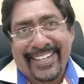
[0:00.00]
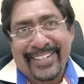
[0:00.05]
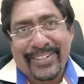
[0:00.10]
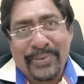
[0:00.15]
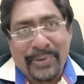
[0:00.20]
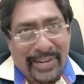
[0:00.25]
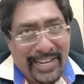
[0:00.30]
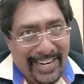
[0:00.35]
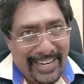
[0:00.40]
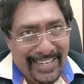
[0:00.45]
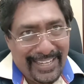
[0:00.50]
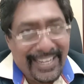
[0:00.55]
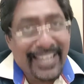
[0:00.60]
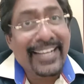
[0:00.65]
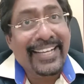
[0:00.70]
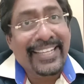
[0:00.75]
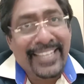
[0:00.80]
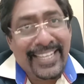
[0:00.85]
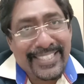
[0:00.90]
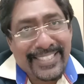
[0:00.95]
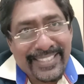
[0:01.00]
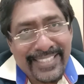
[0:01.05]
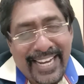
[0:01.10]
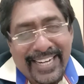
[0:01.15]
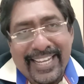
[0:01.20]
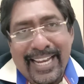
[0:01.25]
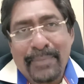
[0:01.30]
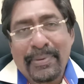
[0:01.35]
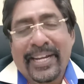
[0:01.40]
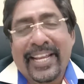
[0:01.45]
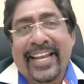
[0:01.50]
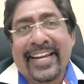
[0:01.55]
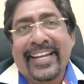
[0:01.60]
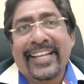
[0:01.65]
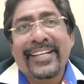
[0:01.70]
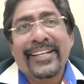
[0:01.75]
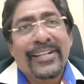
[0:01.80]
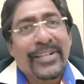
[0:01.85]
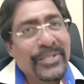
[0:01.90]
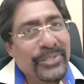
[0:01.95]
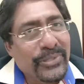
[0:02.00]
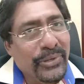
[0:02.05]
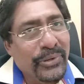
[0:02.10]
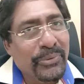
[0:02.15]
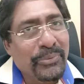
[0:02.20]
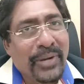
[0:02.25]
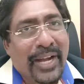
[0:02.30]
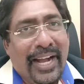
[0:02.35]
Wonder? Yes, that can be done. So